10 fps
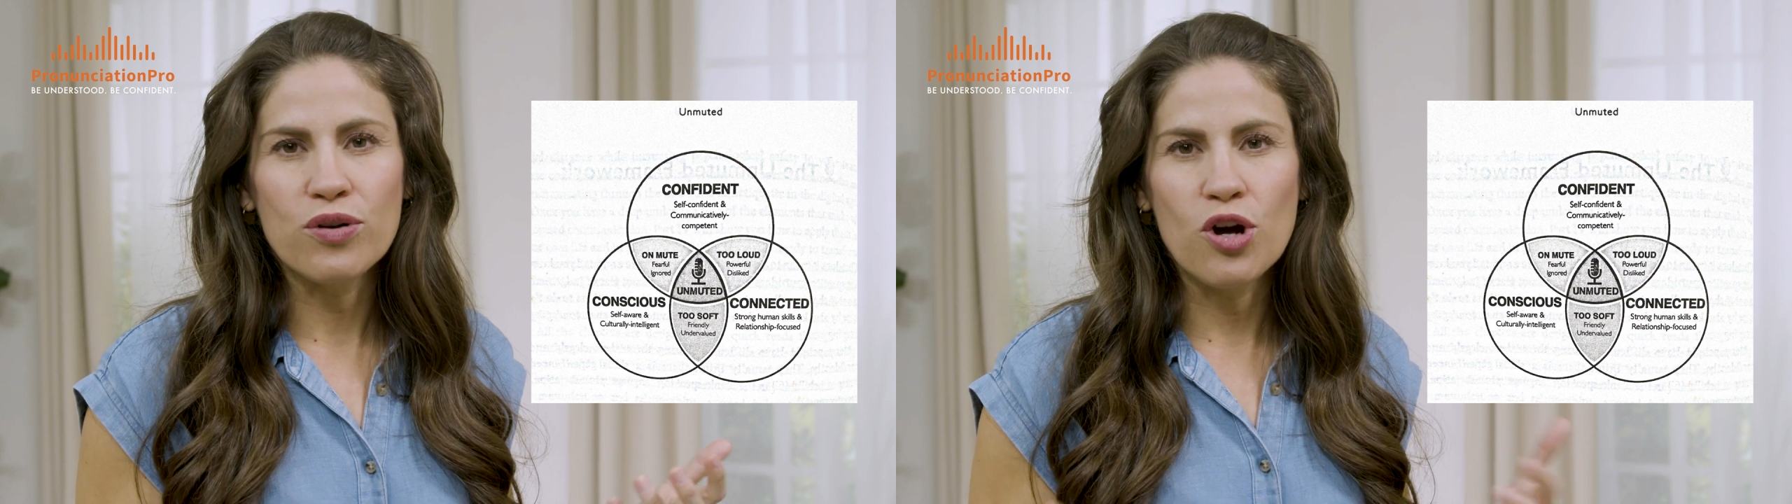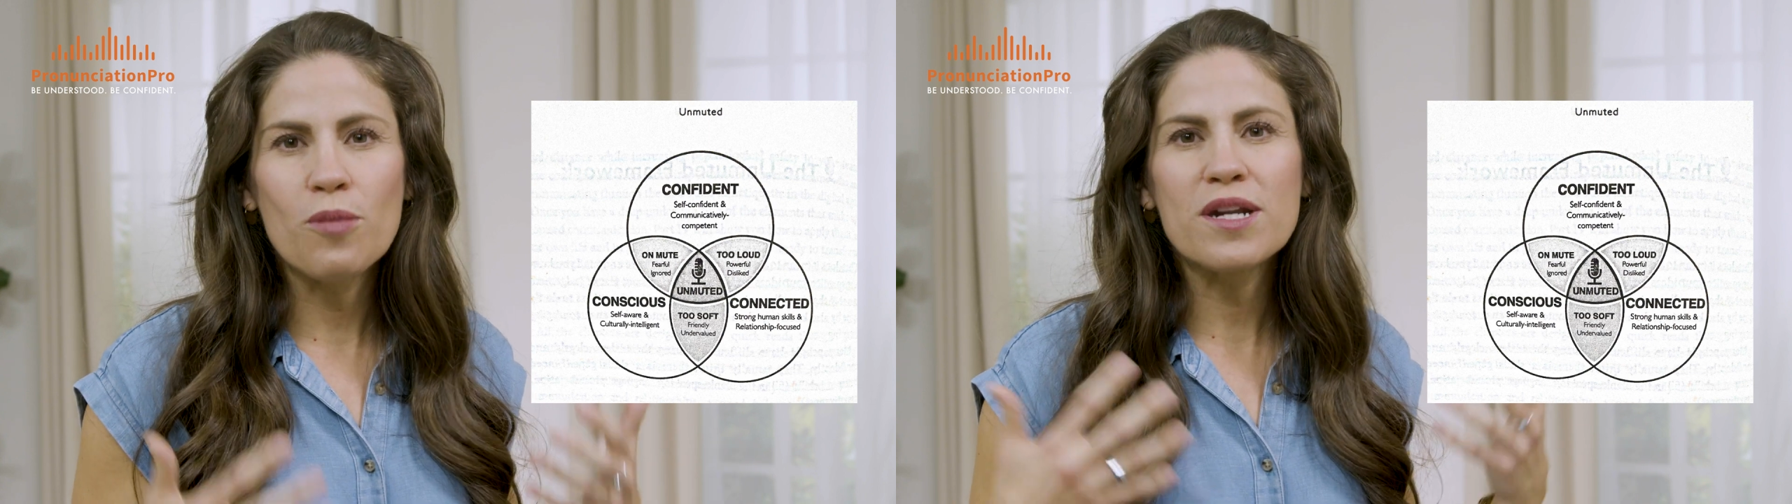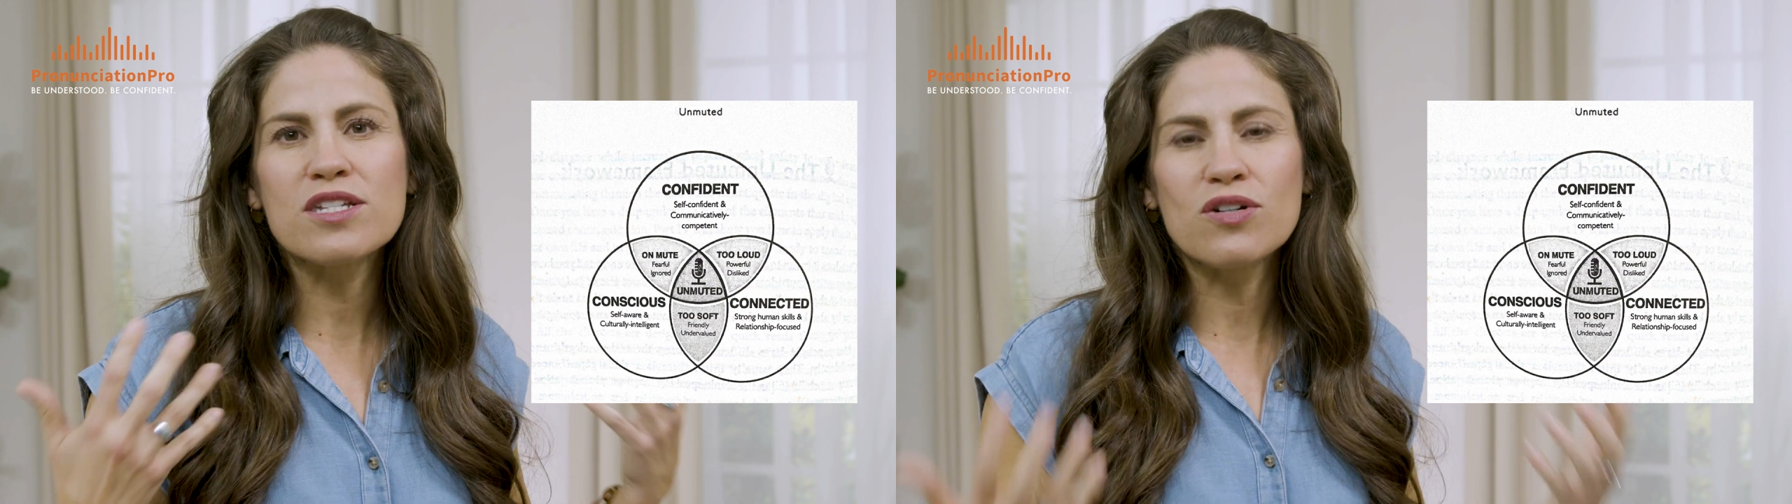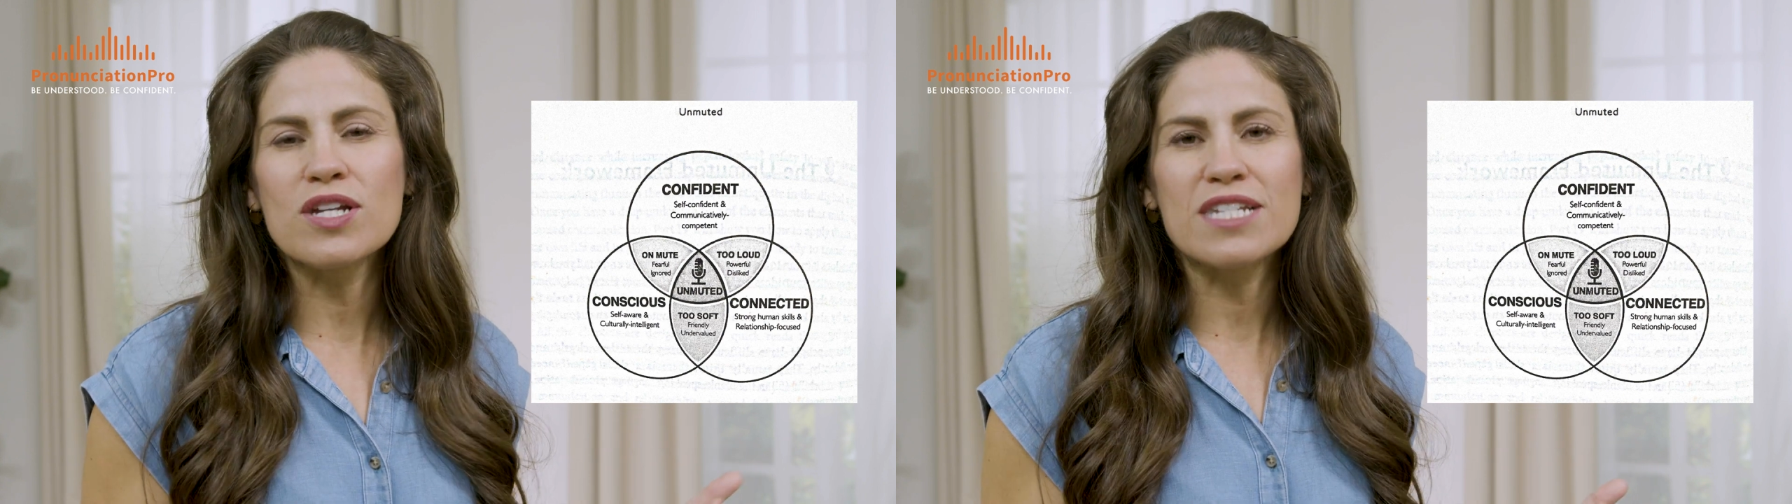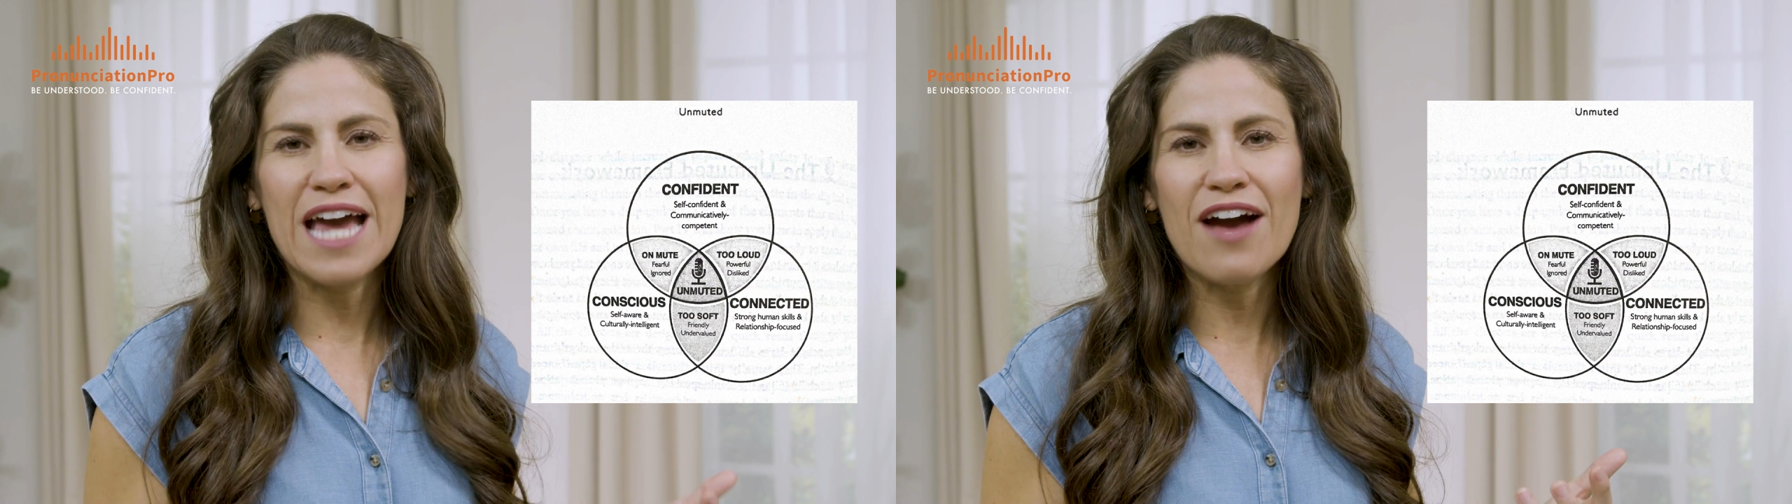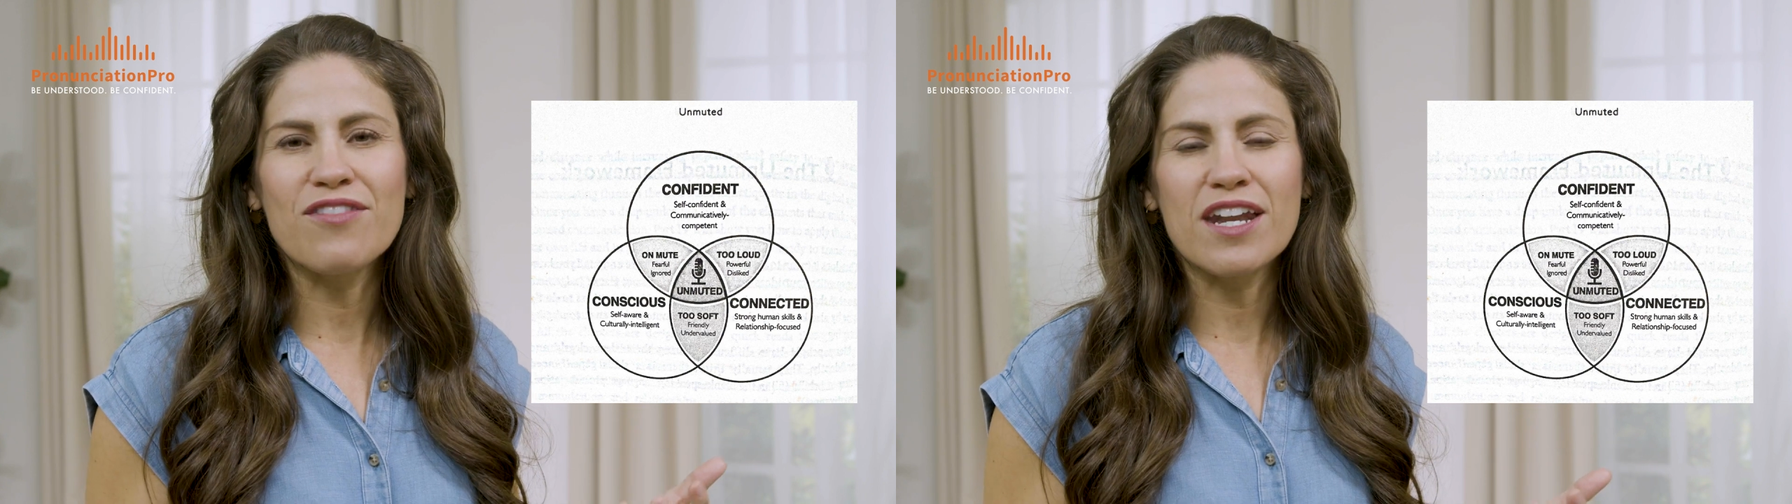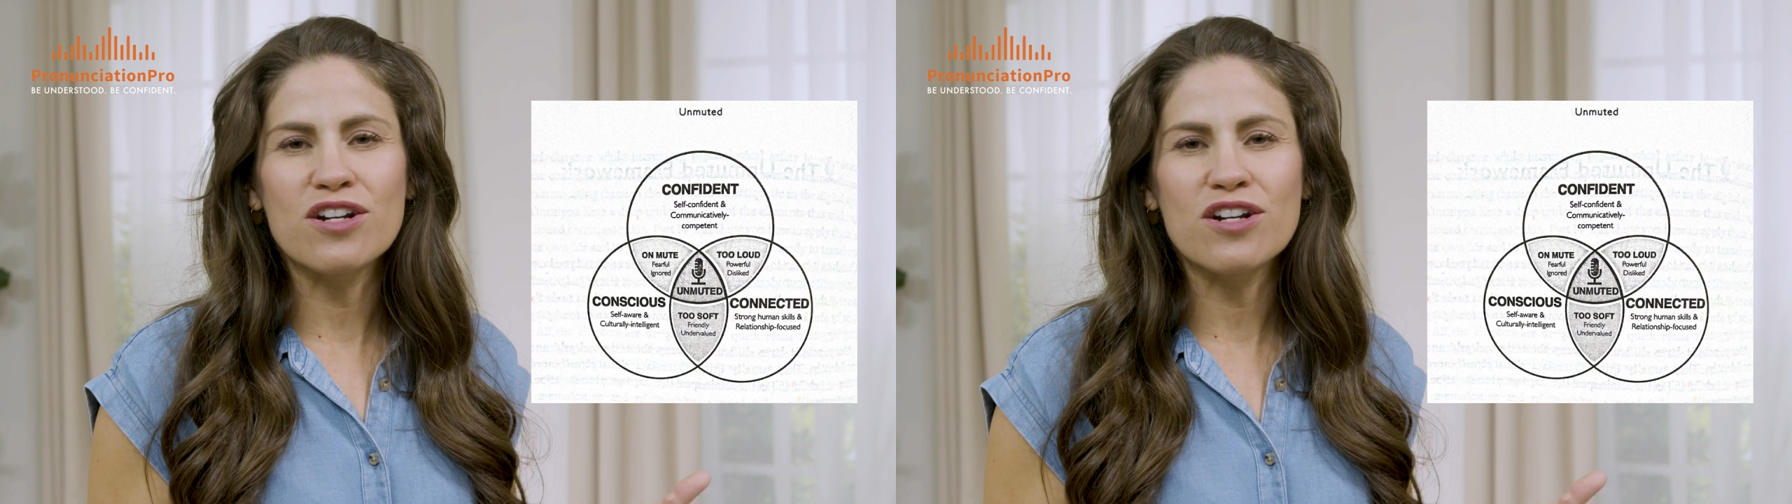Nobody's going to have that